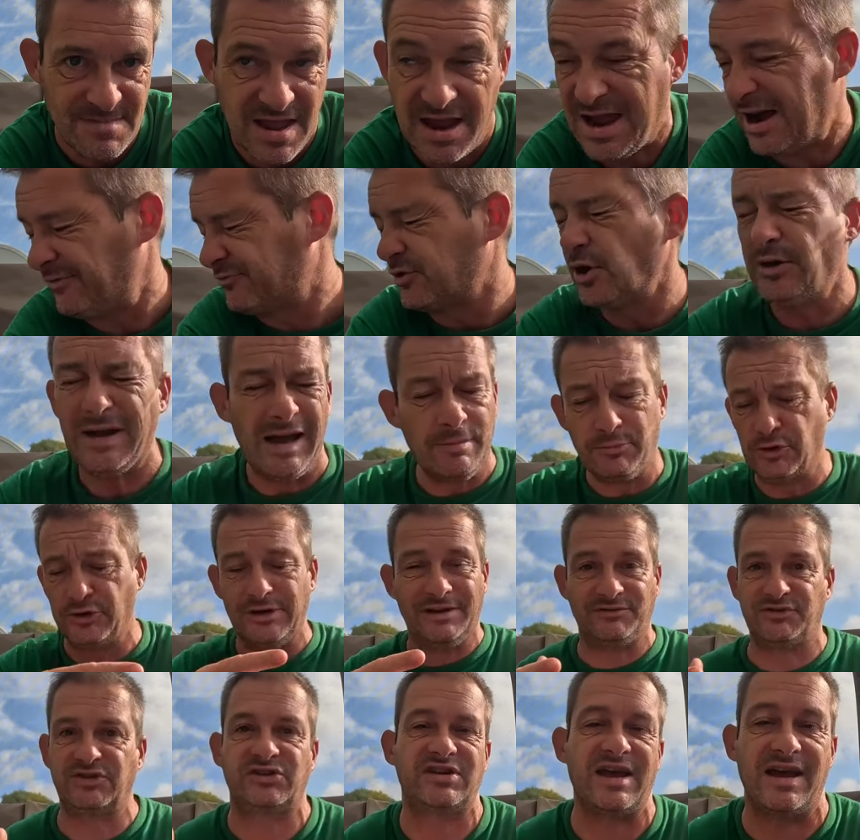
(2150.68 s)
I've got I'm gonna
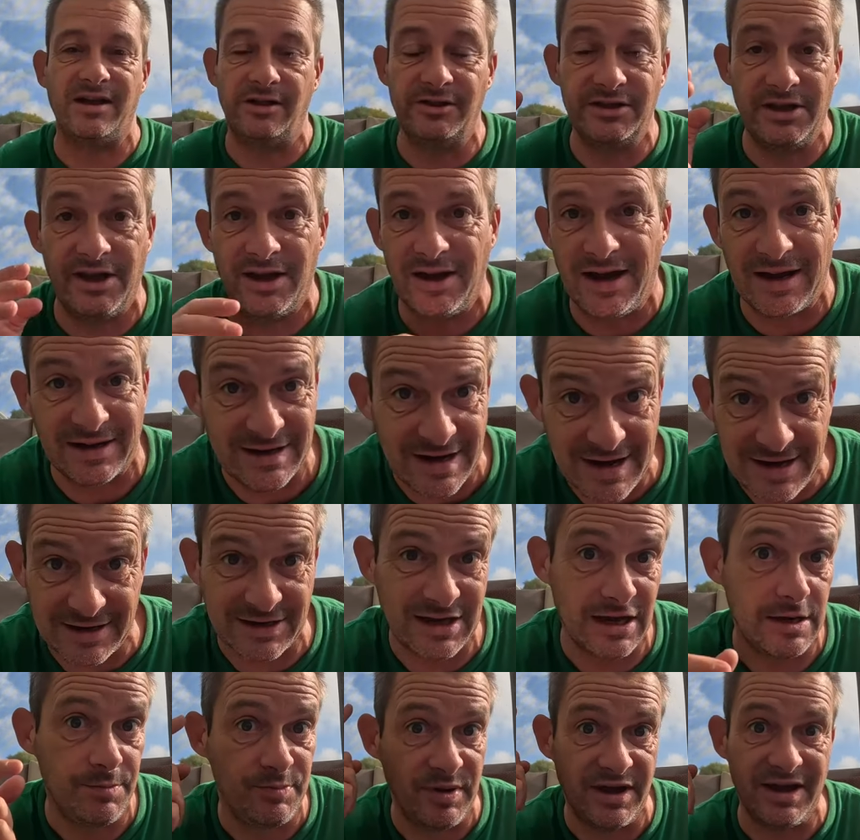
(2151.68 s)
have to tell you I can't
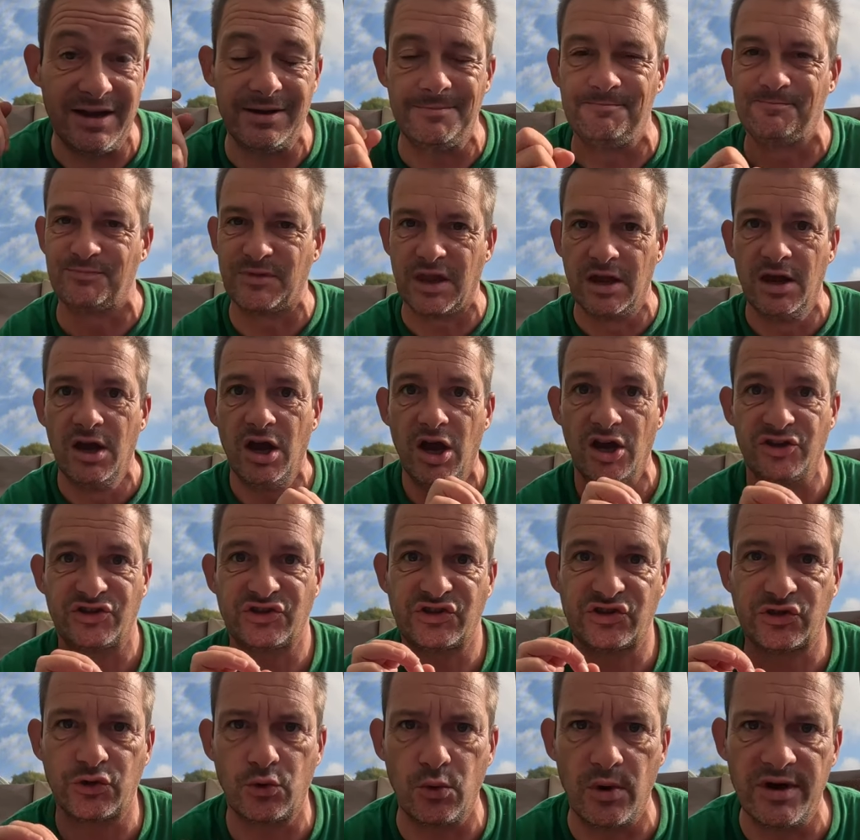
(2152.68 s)
keep it in a
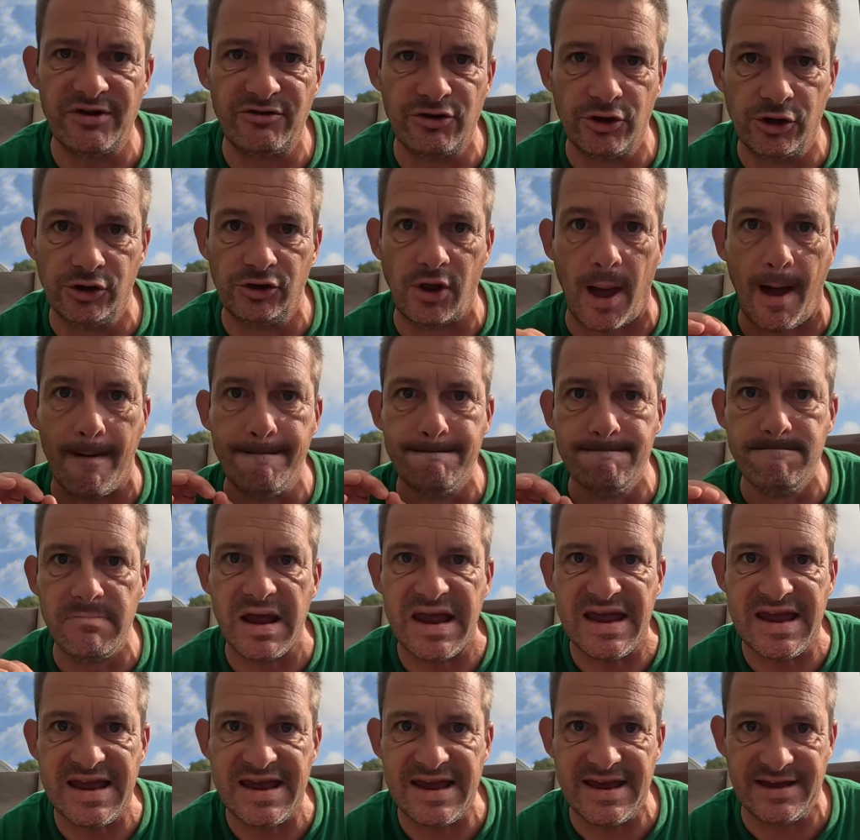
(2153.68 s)
squirrel
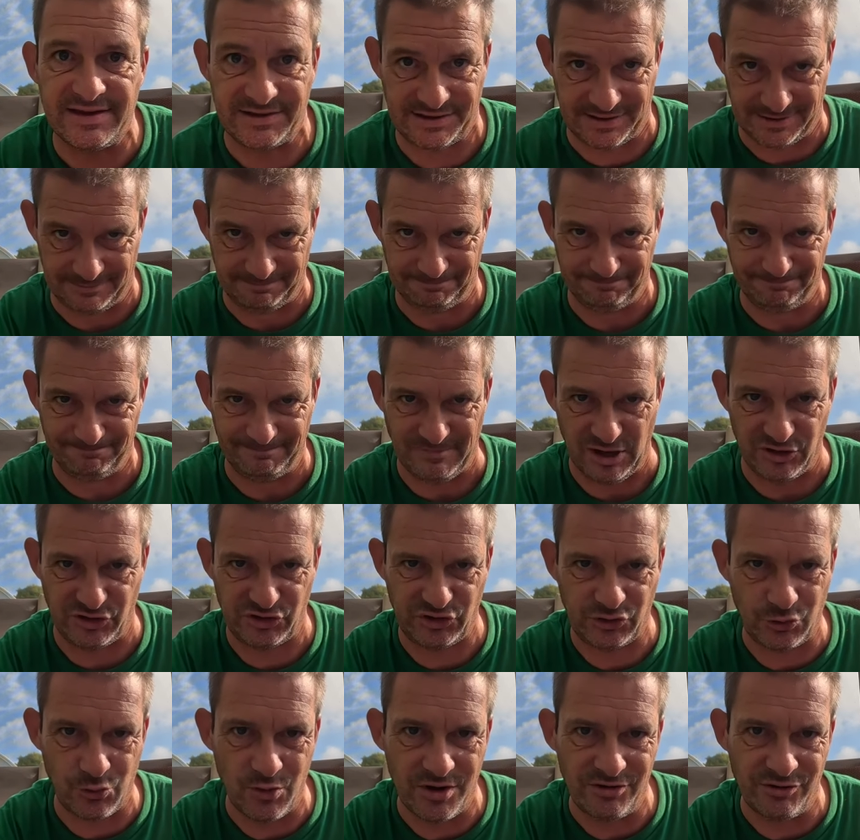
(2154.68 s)
maze a
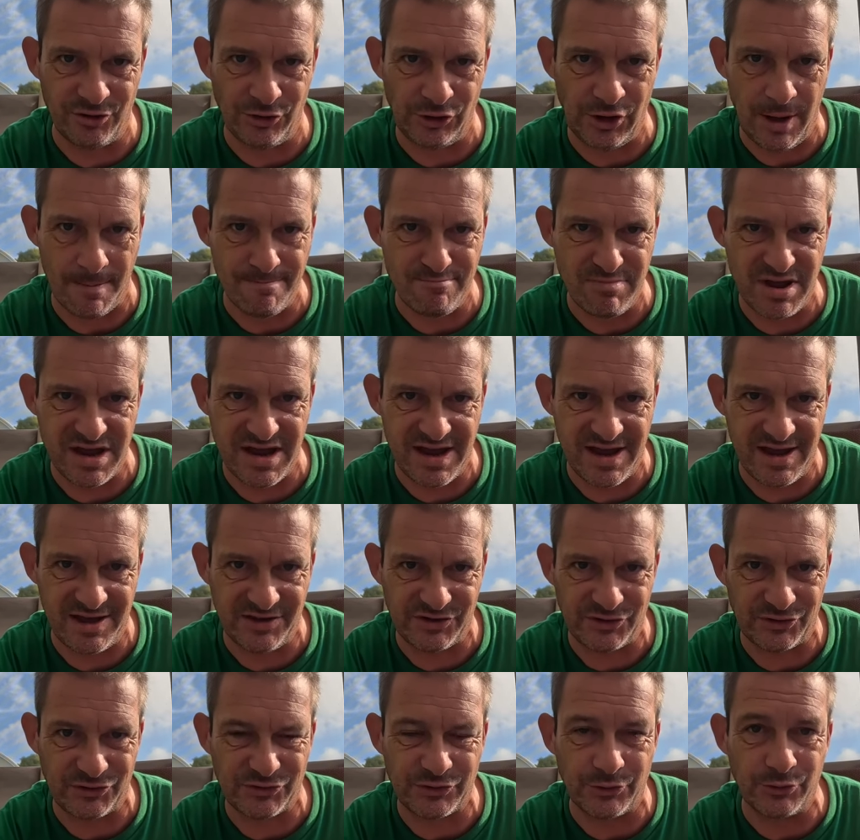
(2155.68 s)
squirrel
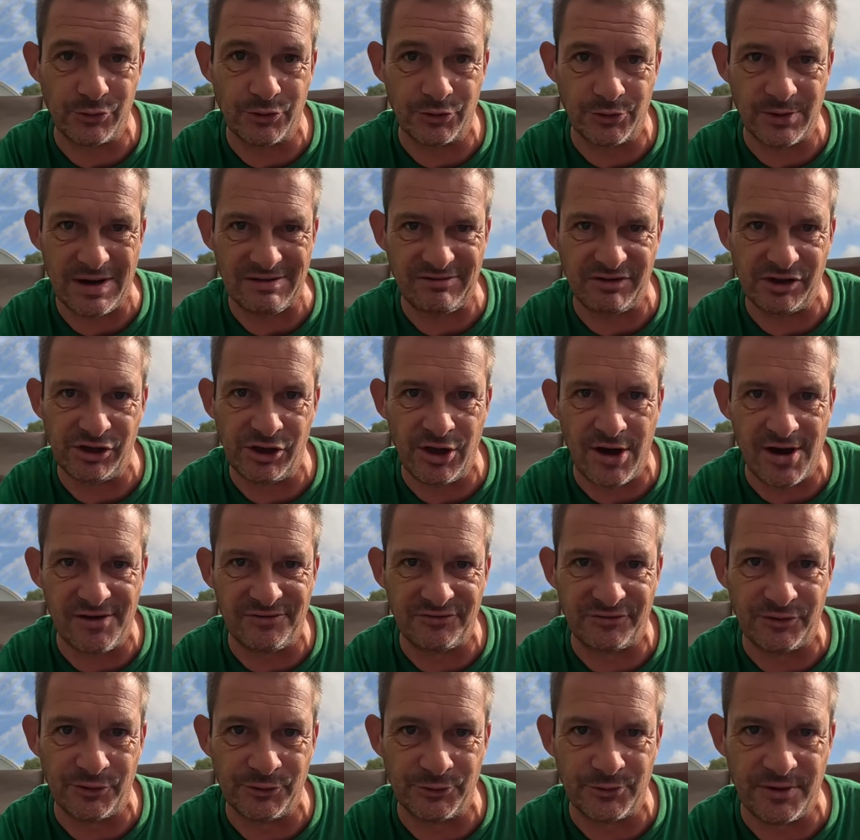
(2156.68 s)
maze. So we're going to have a lot of
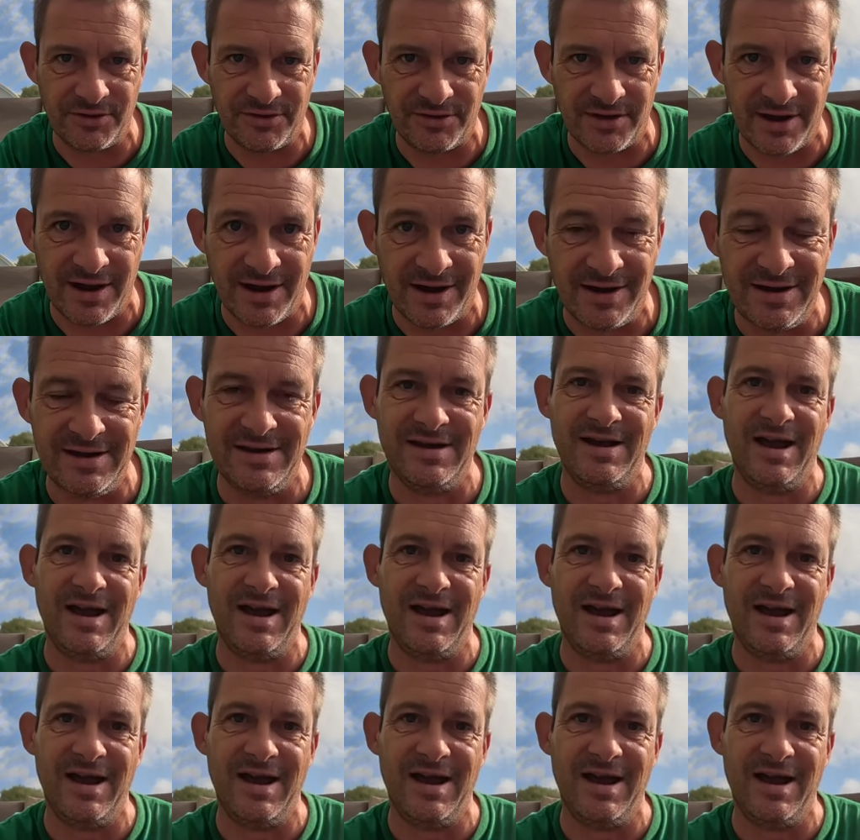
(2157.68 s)
fun with that.